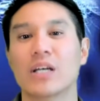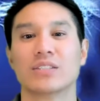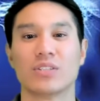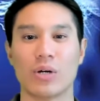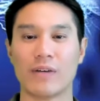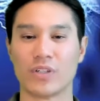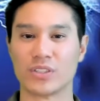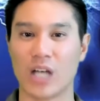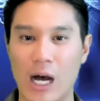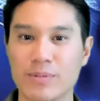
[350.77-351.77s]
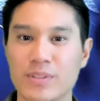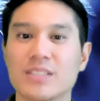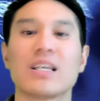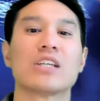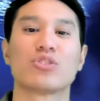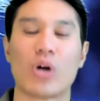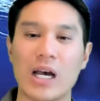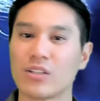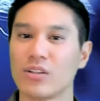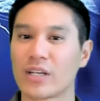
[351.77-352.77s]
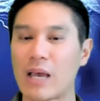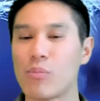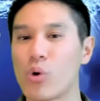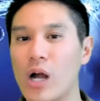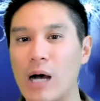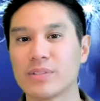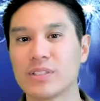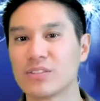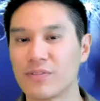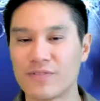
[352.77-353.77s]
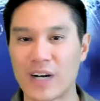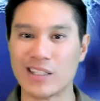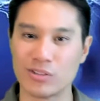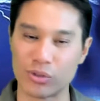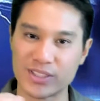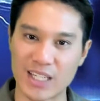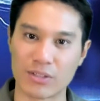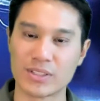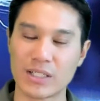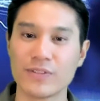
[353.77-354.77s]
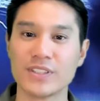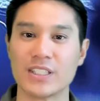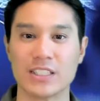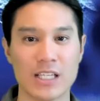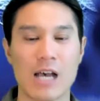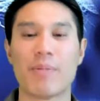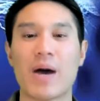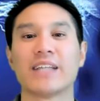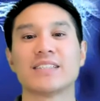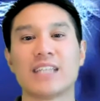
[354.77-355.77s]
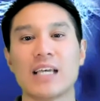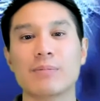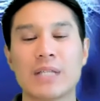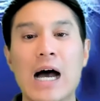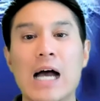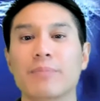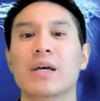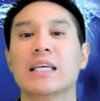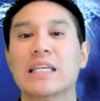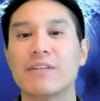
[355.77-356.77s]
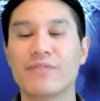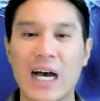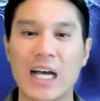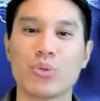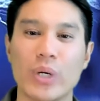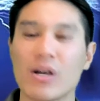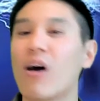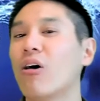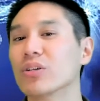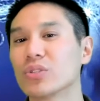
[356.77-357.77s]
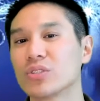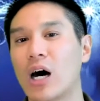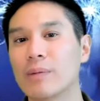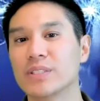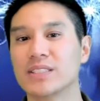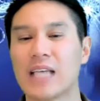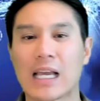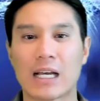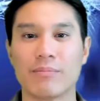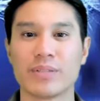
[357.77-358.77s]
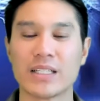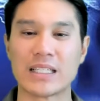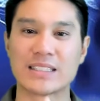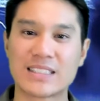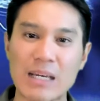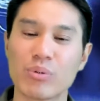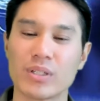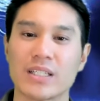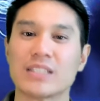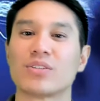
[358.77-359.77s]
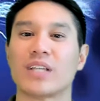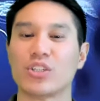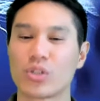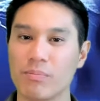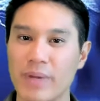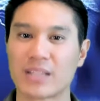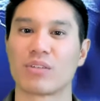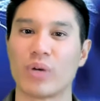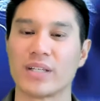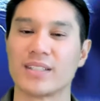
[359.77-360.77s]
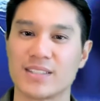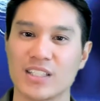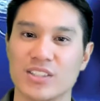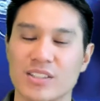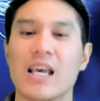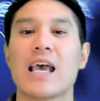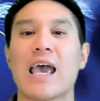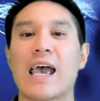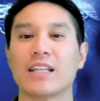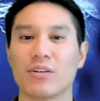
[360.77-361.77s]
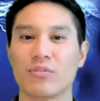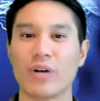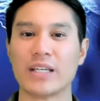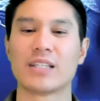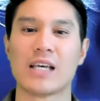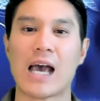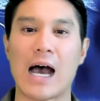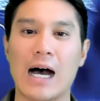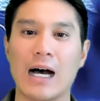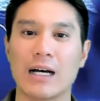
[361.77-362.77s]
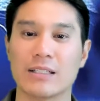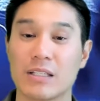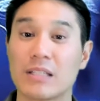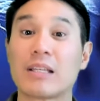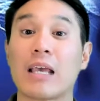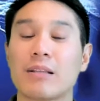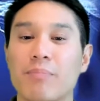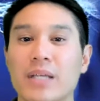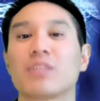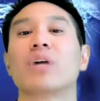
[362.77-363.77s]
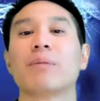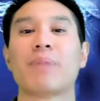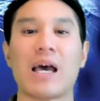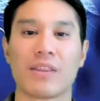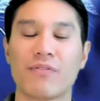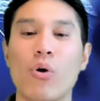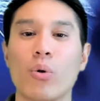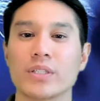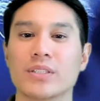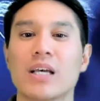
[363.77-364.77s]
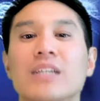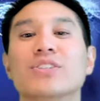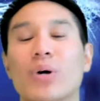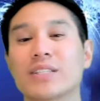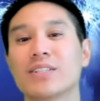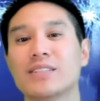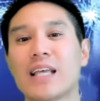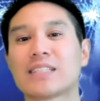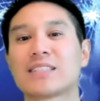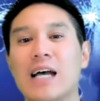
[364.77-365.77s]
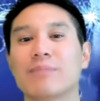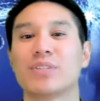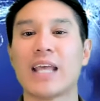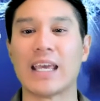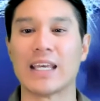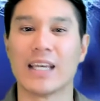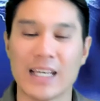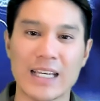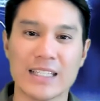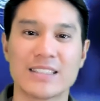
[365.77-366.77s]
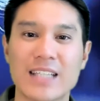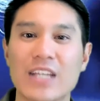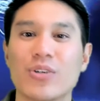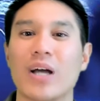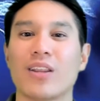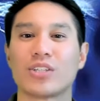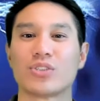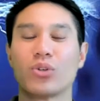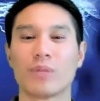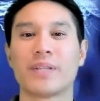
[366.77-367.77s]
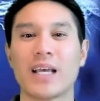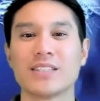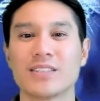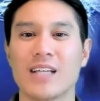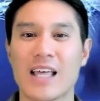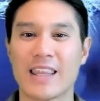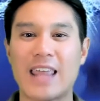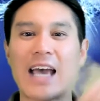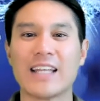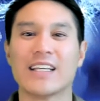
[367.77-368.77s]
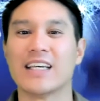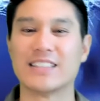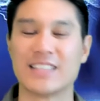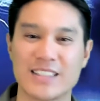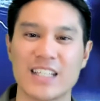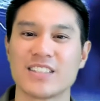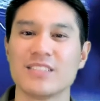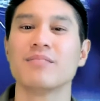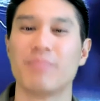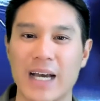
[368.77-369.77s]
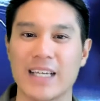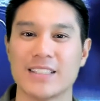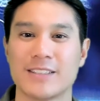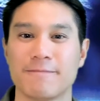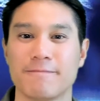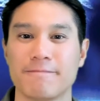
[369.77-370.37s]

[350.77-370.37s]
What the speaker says: So if there's options, try to look at more options to find out those subtle differences, but at the same time, evaluate all those options completely separately so that you can make the right decision and the right pick the right path forward. So until next time, today is the day to unlock your potential. That is distinction bias.